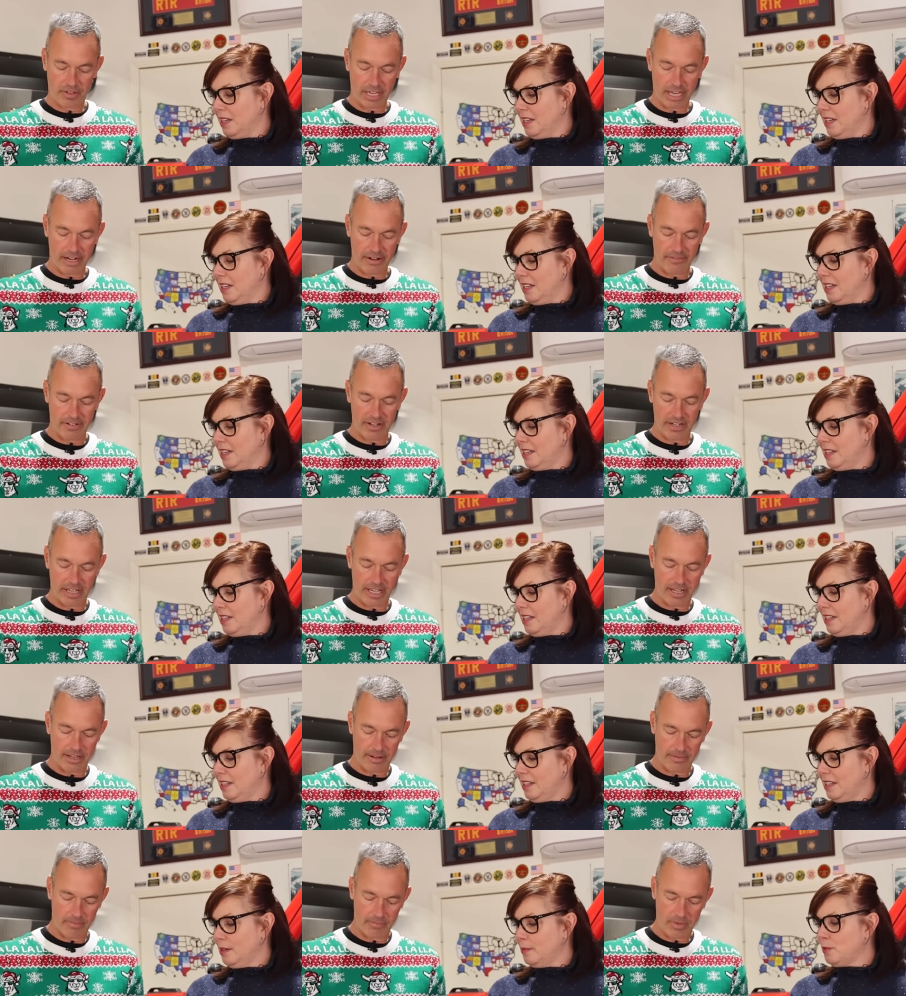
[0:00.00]
Speaker 1: kind of an
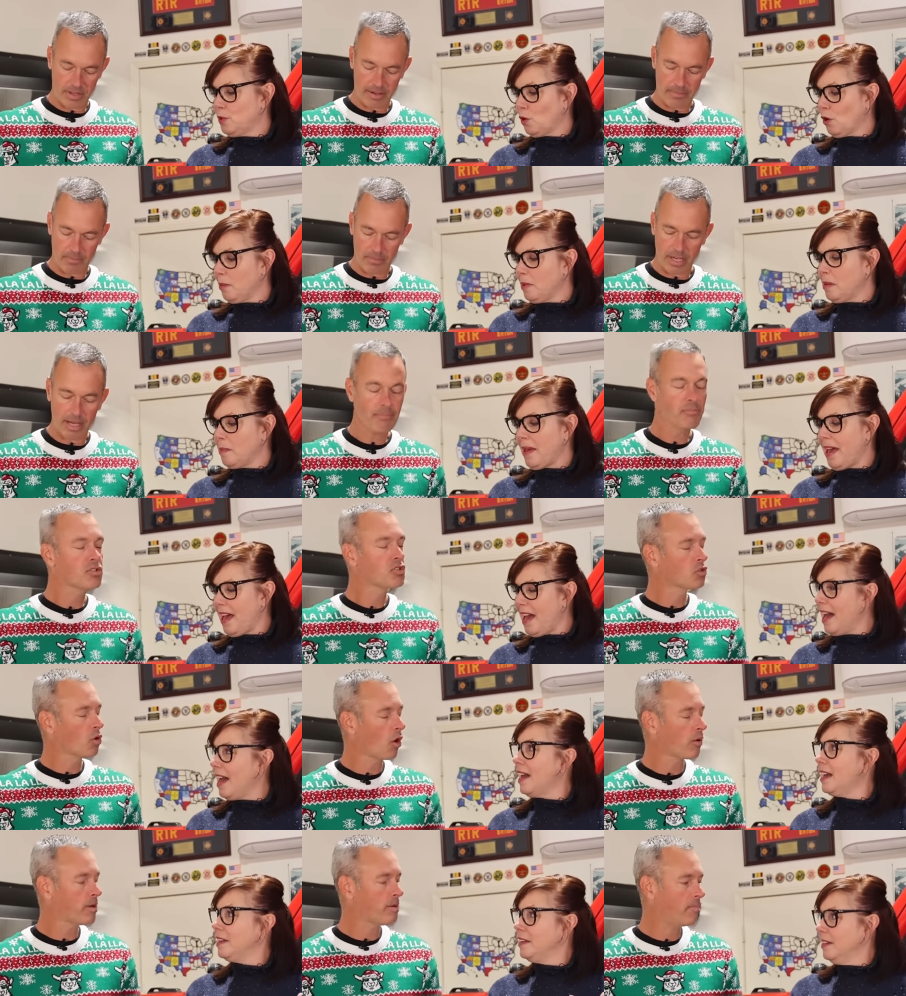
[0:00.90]
absorbent, a, pad.
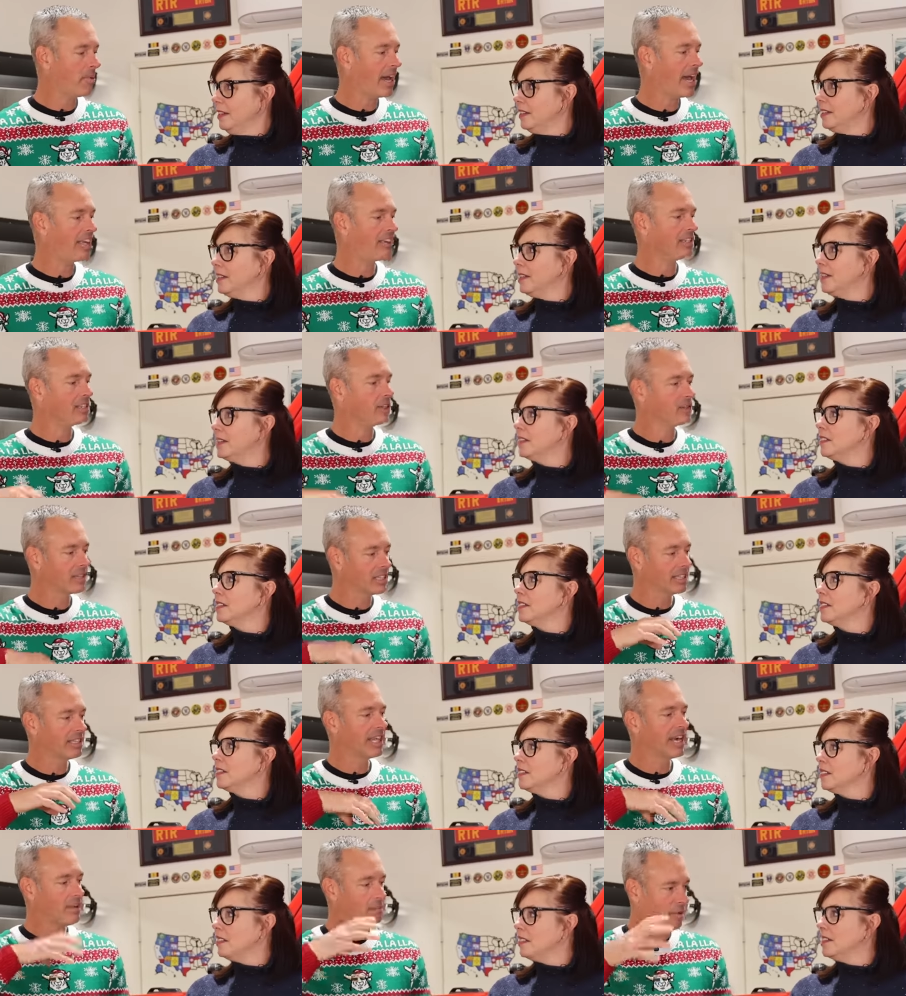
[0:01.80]
absorbent pad that goes
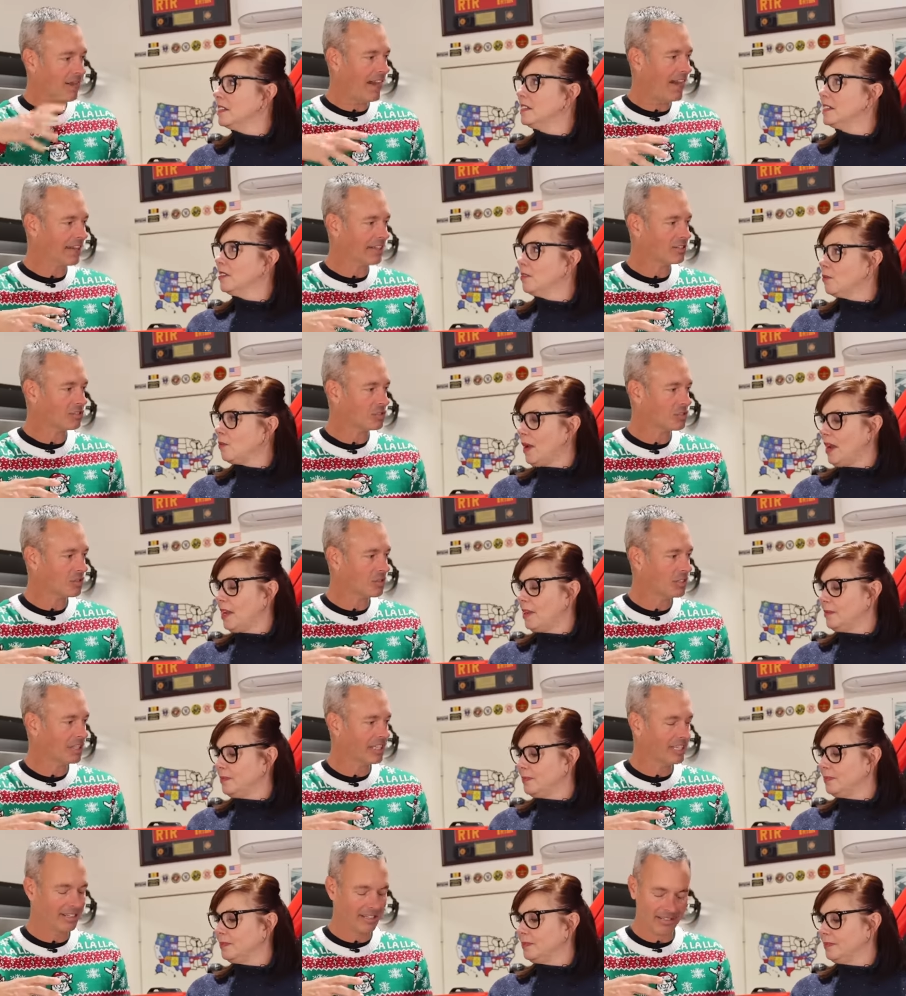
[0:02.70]
in that bag. And right. so
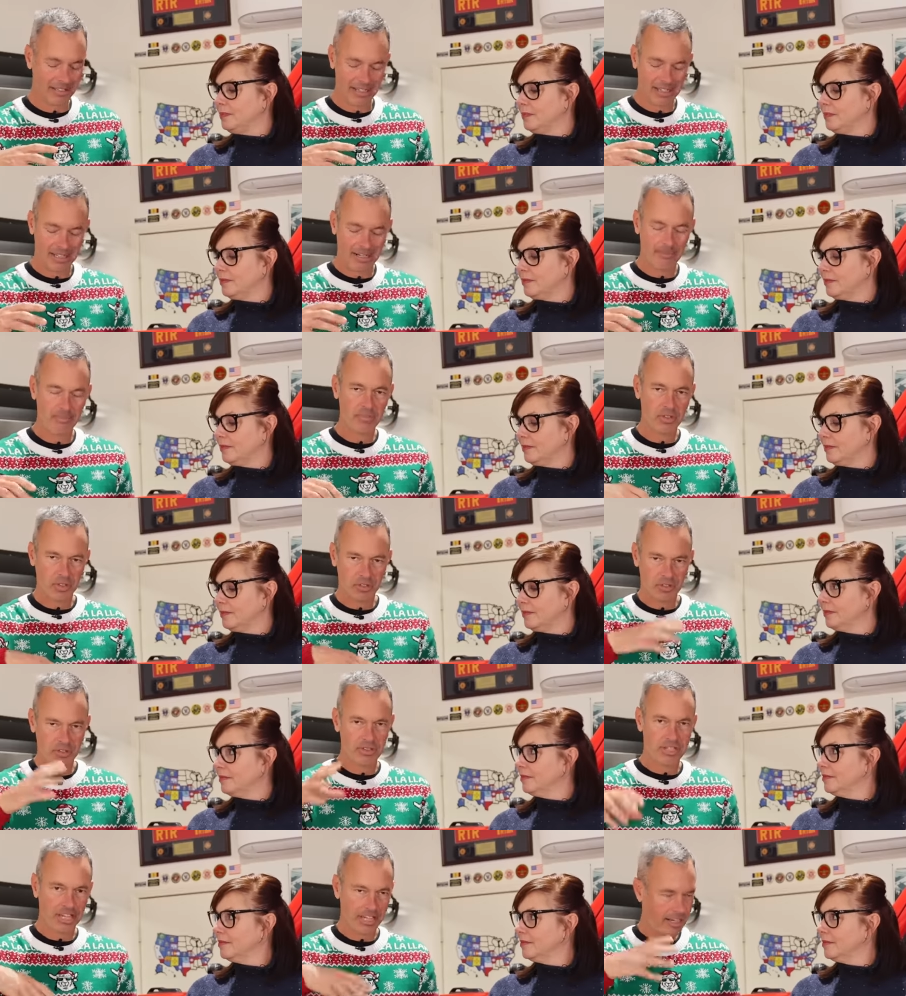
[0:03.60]
then you
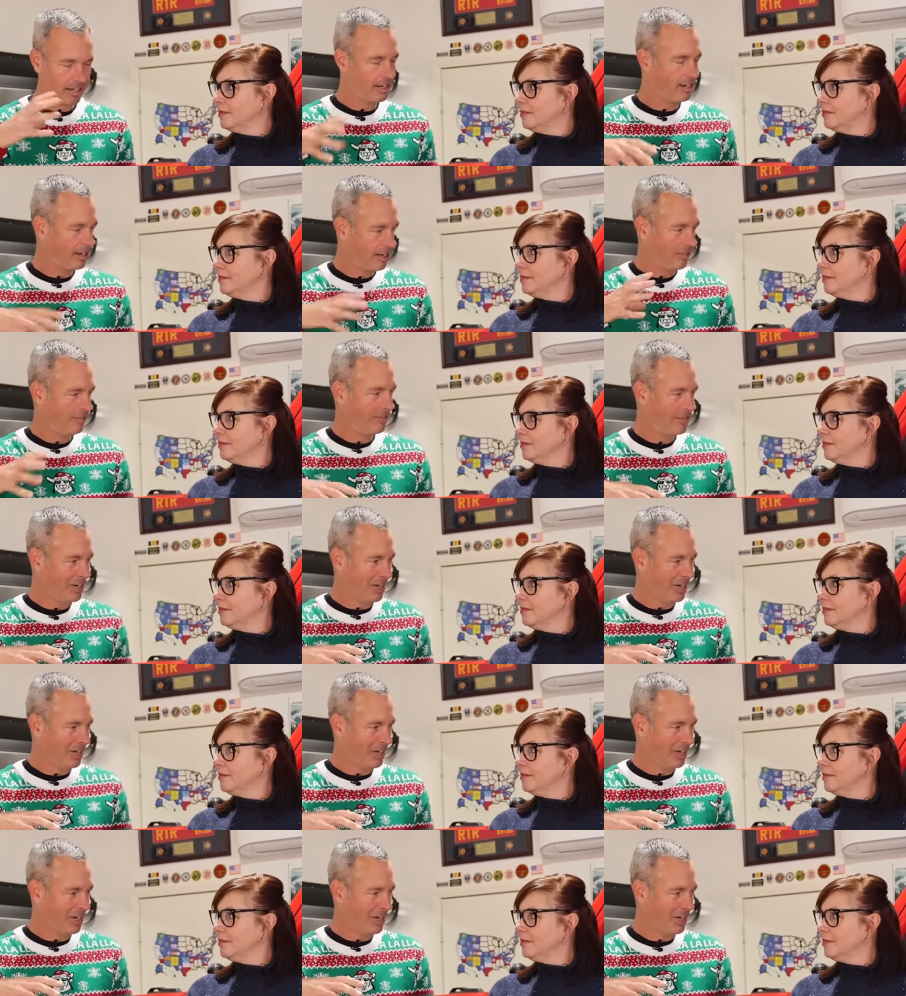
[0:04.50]
take care of